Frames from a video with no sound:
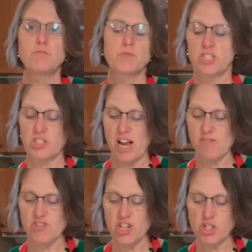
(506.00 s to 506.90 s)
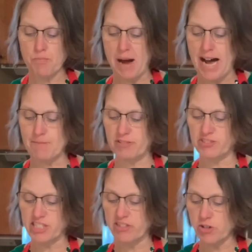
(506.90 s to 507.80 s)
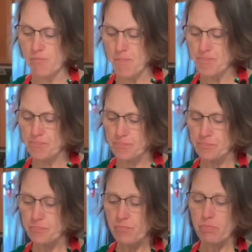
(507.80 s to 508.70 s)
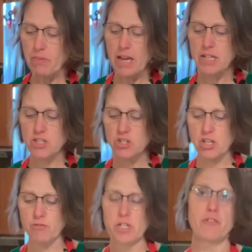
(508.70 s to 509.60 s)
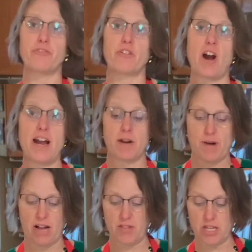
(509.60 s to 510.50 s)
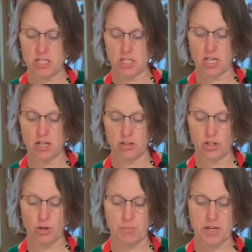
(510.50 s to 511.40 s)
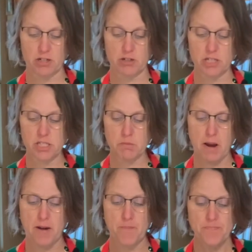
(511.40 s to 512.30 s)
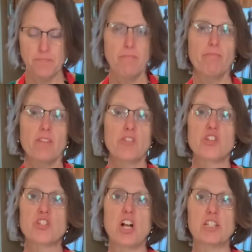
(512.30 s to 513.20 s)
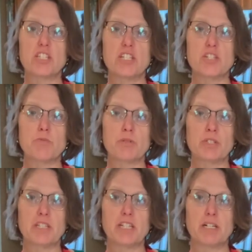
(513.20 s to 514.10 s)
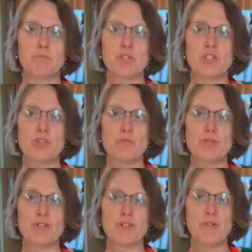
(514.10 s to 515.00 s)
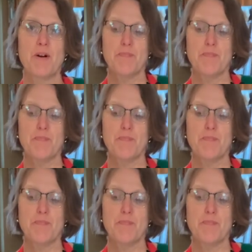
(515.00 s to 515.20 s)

These have such a pop of flavor, and I just love when you fry them, how they just get a little bit crisp, and the saltiness really comes through